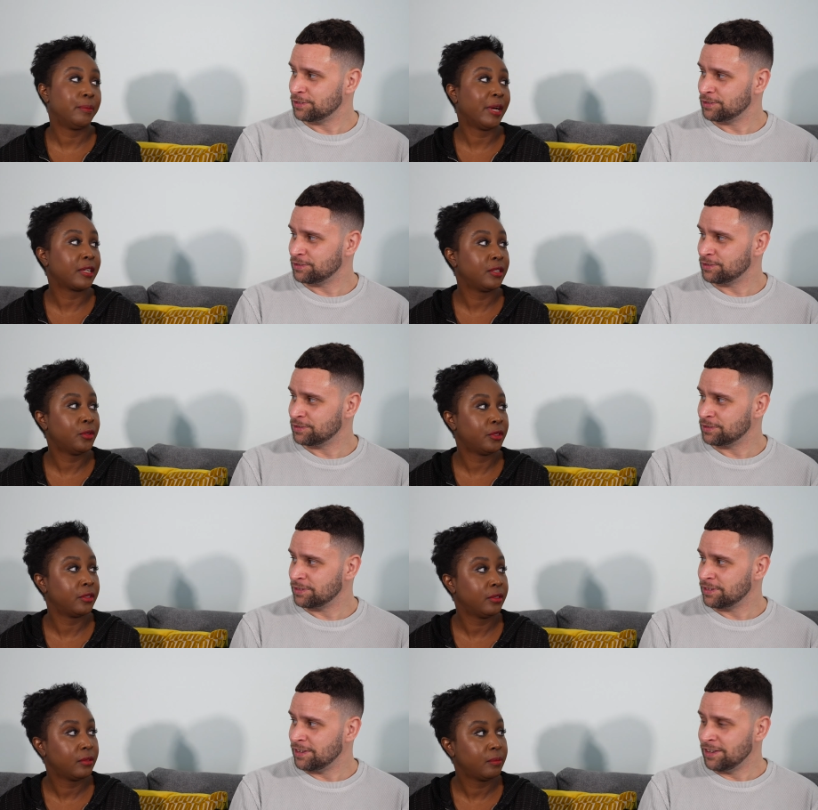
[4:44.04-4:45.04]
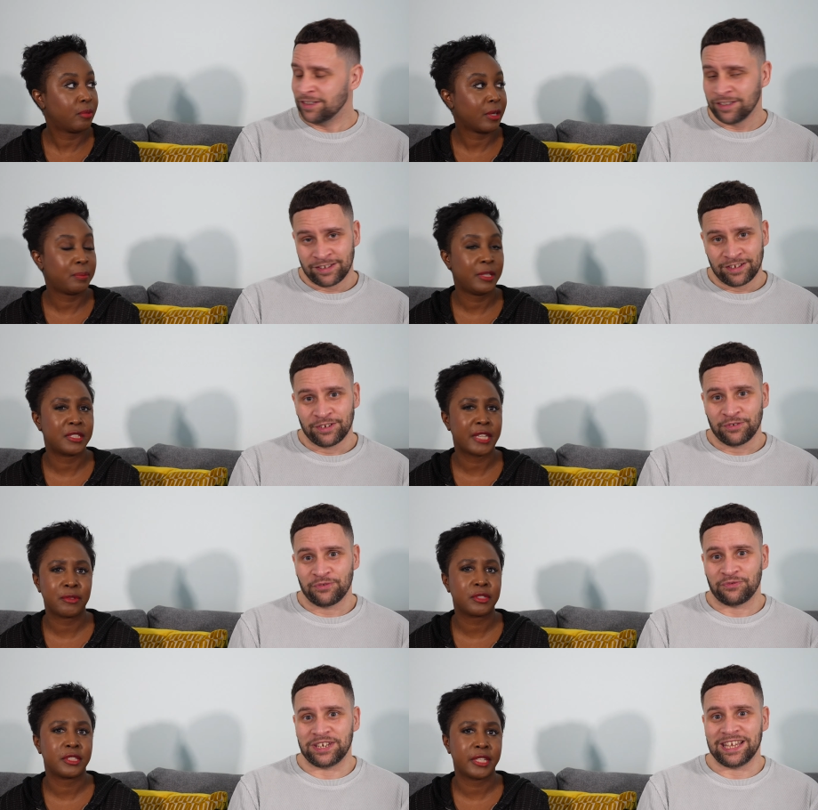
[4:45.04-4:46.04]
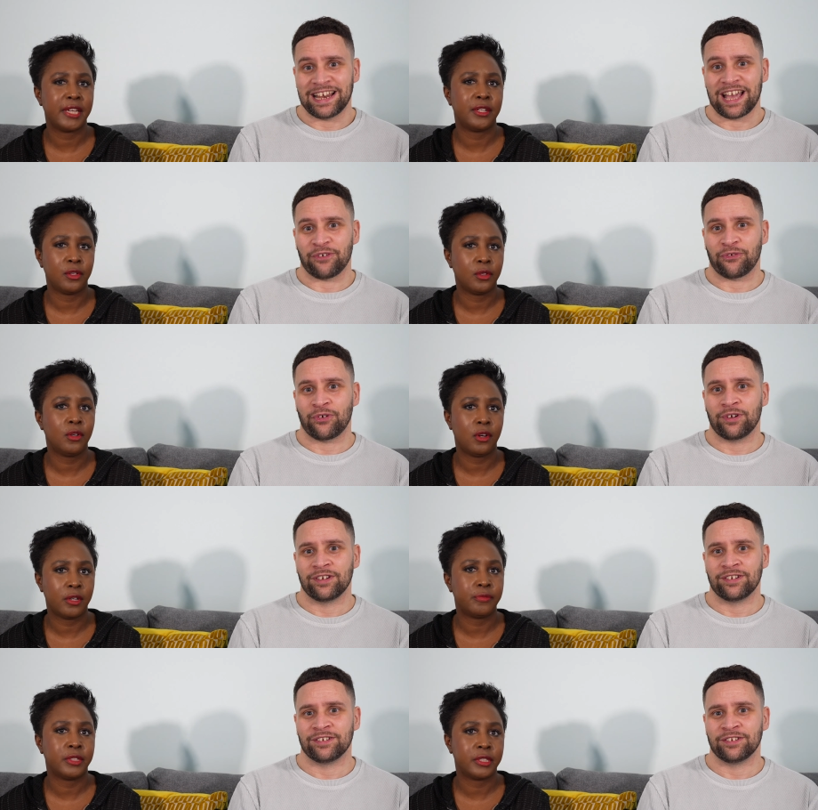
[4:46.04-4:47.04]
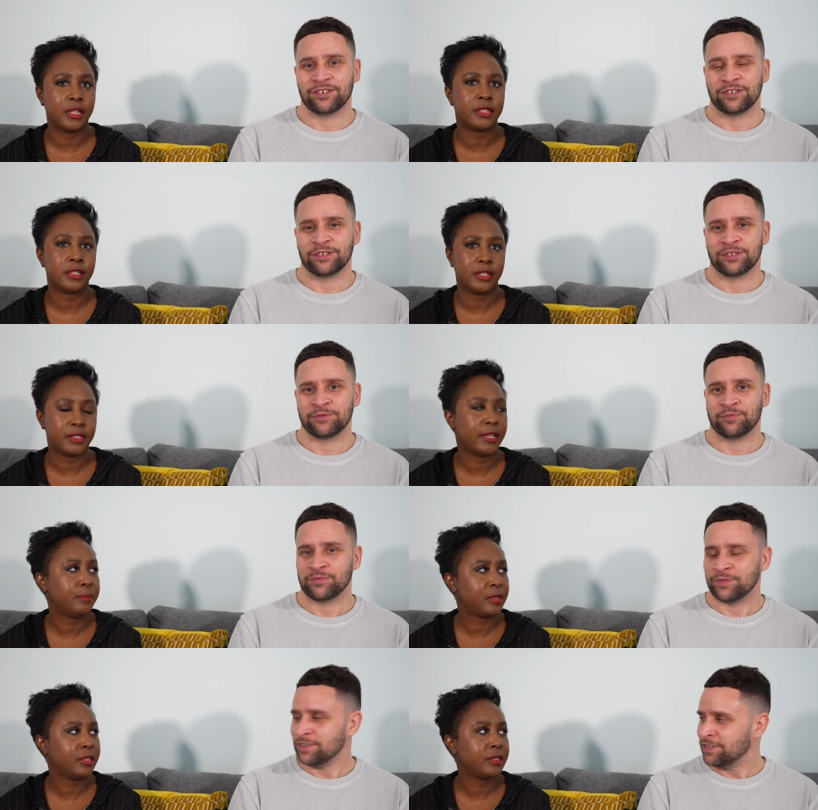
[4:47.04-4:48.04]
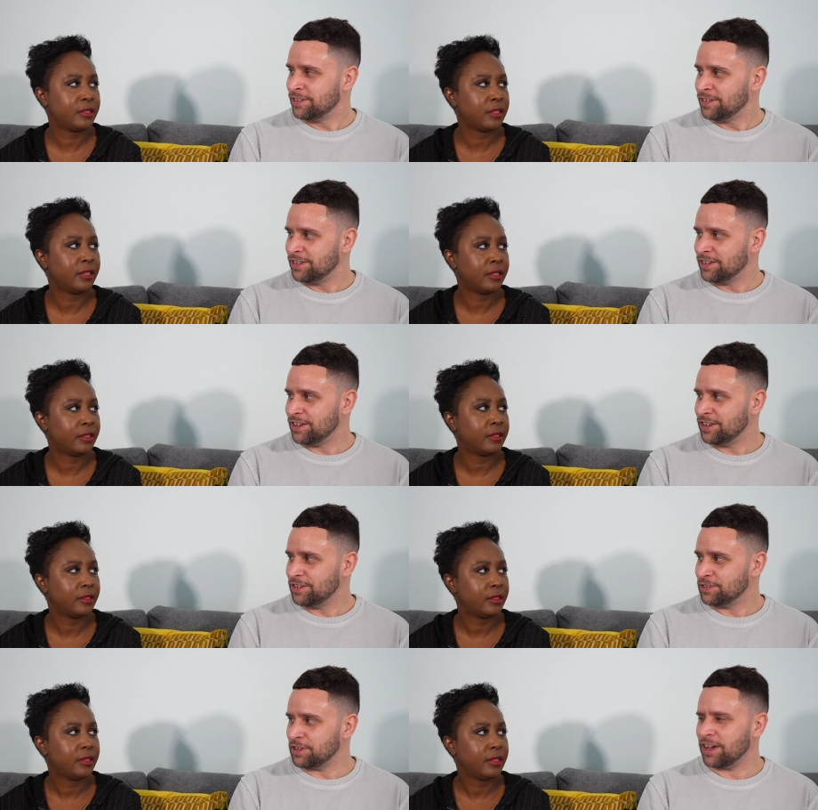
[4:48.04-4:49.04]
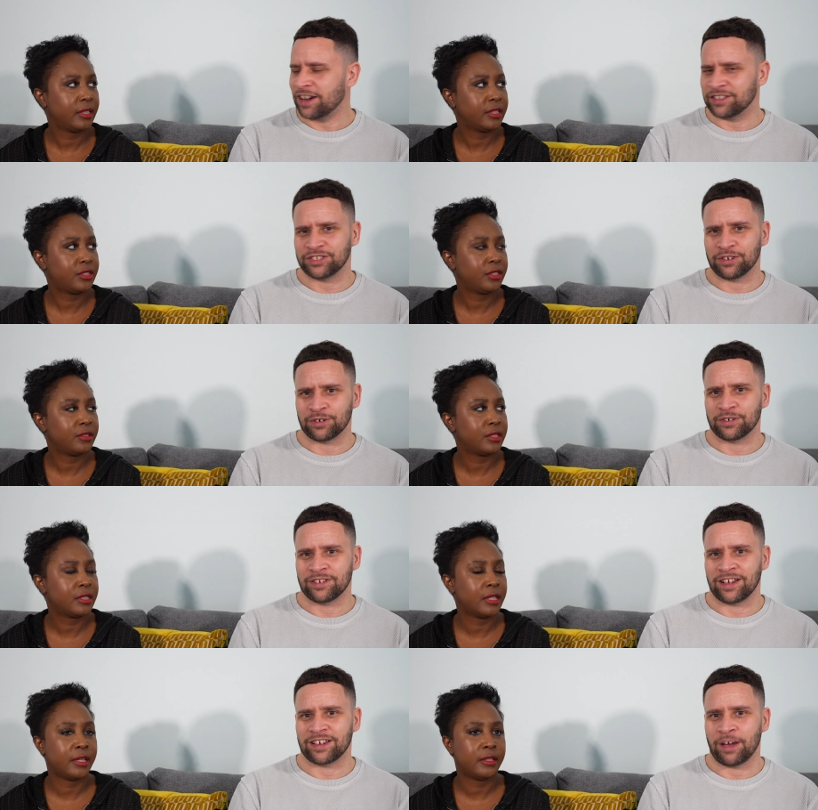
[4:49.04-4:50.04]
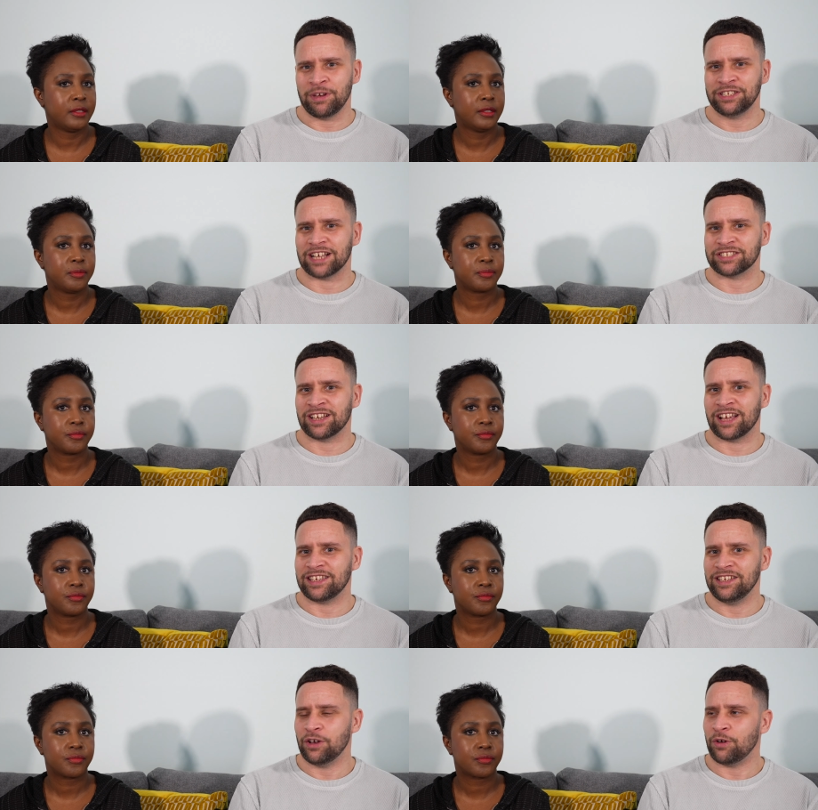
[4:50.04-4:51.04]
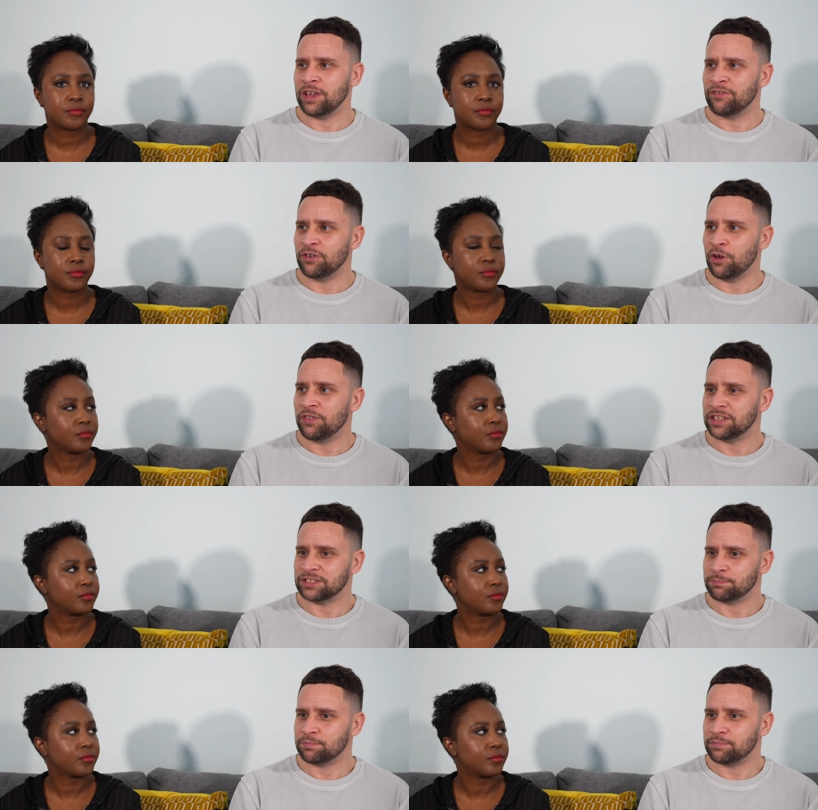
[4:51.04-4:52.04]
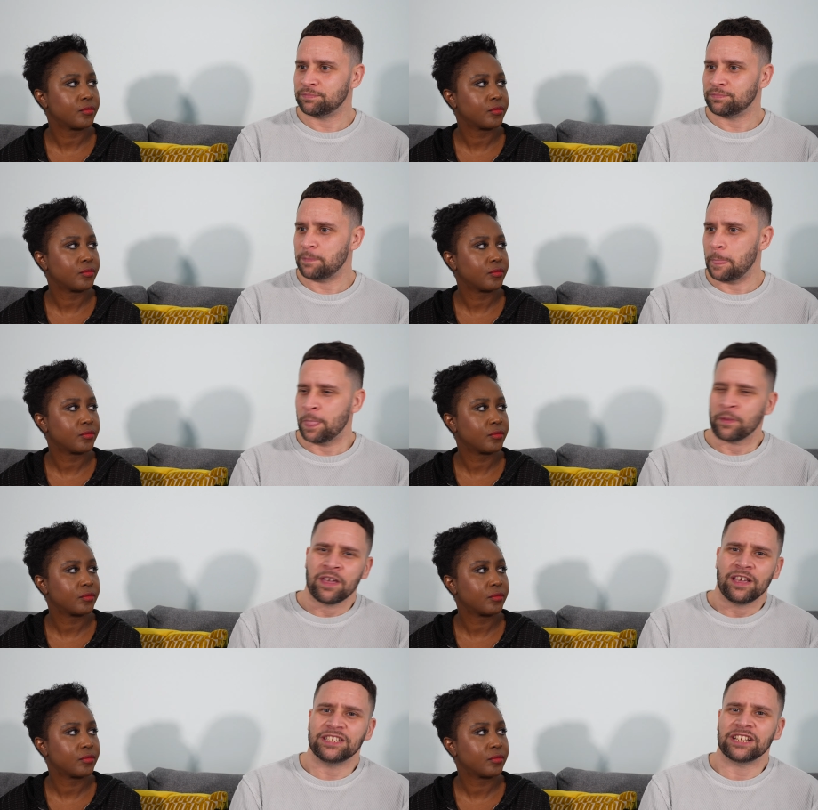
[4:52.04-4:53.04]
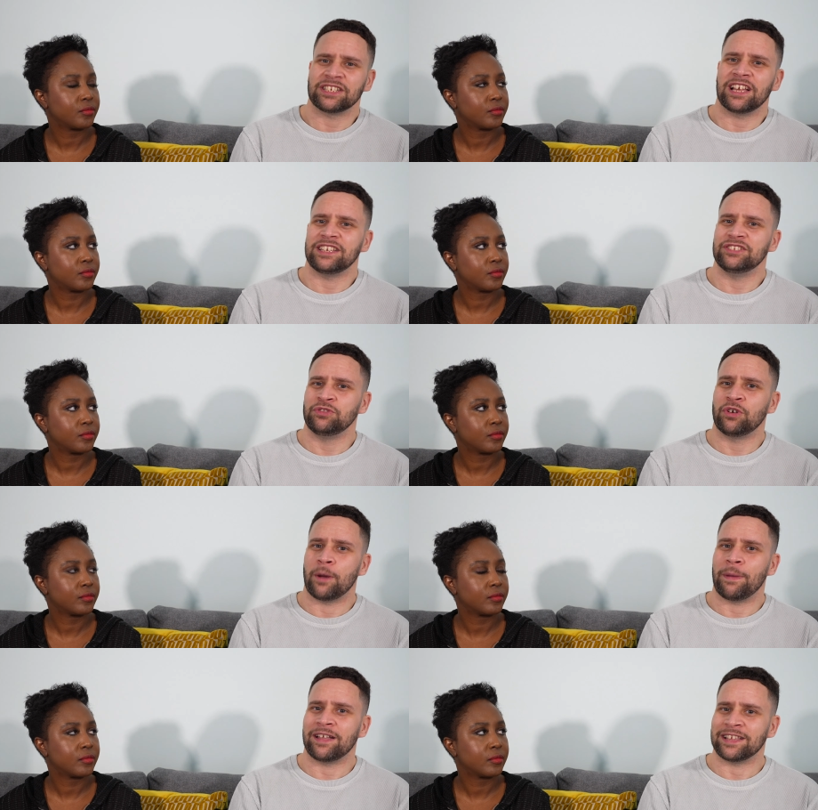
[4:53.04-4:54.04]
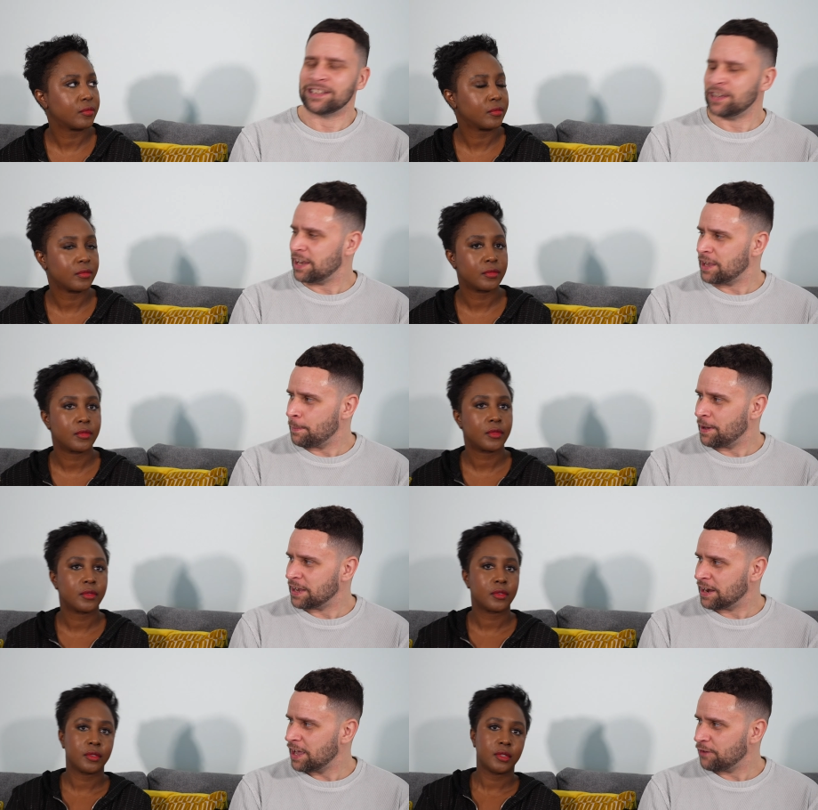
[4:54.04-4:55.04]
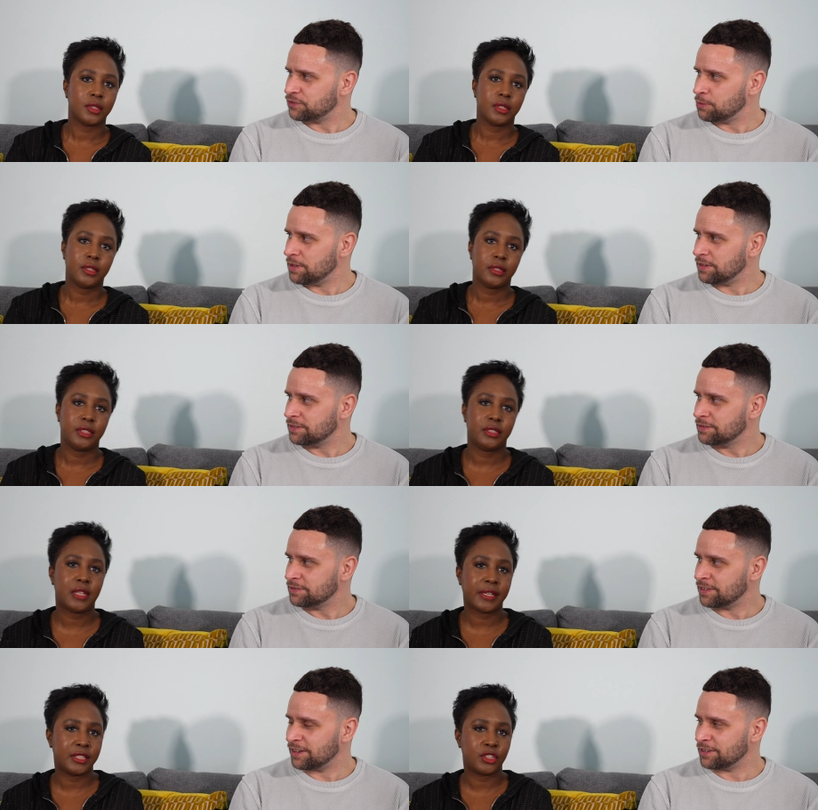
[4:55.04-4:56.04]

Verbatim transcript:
Speaker 1: him hanging on. Brad Pitt's character is getting life. a lot of a, a, attempted uh, yeah issues, so, isn't like, it?
Speaker 2: I mean, he's acting like he don't even know this. He's acting like he's not about that like, like about that life to me. He's like, like